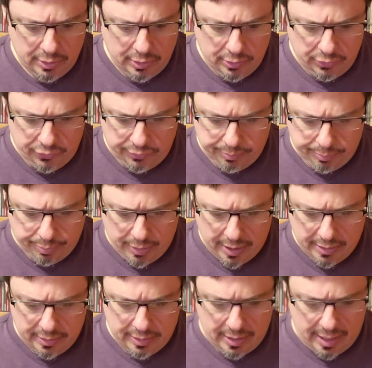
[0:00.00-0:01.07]

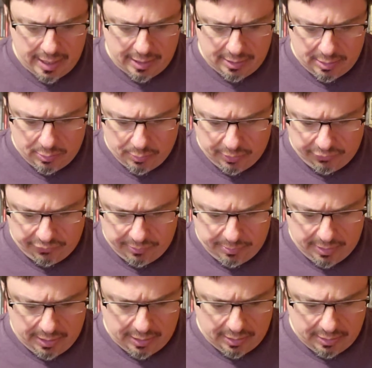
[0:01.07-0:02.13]
Spreadin' Nata, What's the
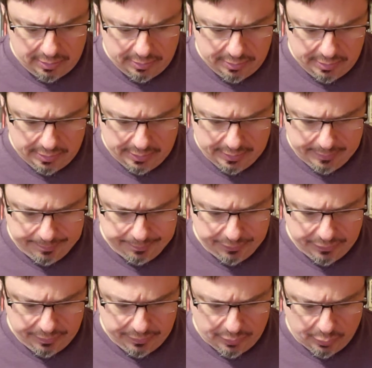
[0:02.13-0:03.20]
Matter,
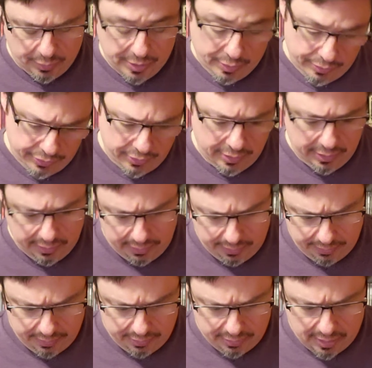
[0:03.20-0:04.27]
The Real Thing.
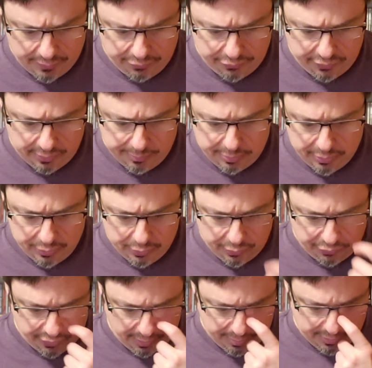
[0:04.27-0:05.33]
Lovesick
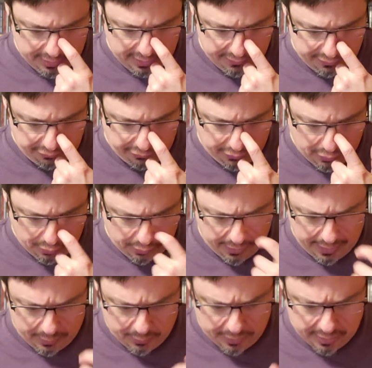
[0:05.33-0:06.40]
Blues, I believe, is the old
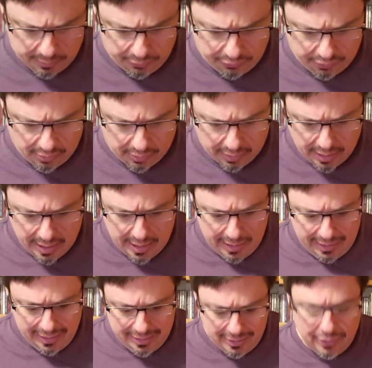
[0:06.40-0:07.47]
Hank Williams song.
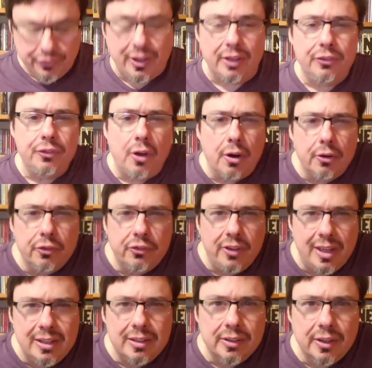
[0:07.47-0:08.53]
He does I Saw Her
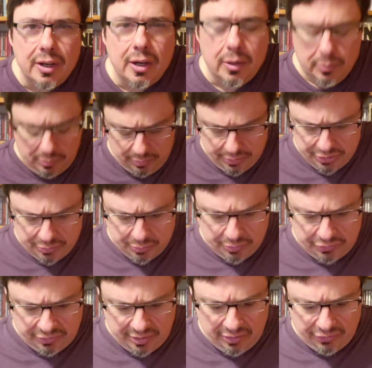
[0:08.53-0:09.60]
Standing There, which
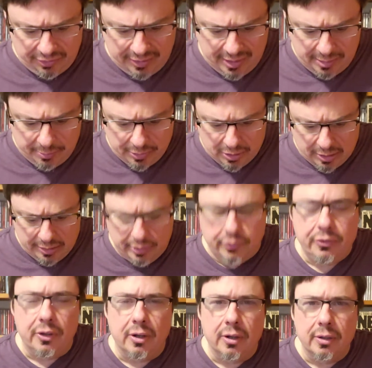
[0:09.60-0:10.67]
is a Lennon McCartney
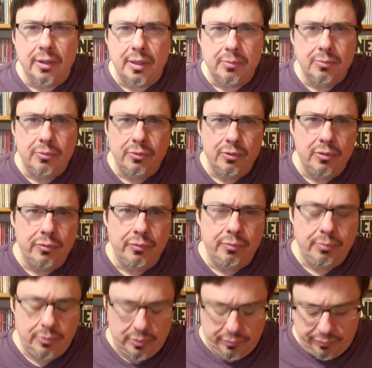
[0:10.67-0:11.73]
song.
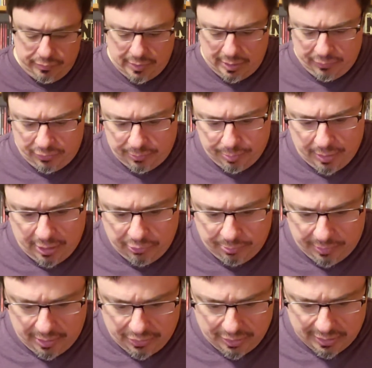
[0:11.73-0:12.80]
That surprised
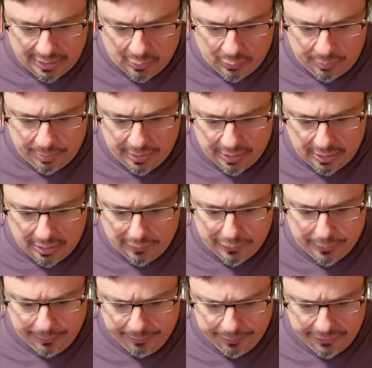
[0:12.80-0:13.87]
me. I thought that would be a cover.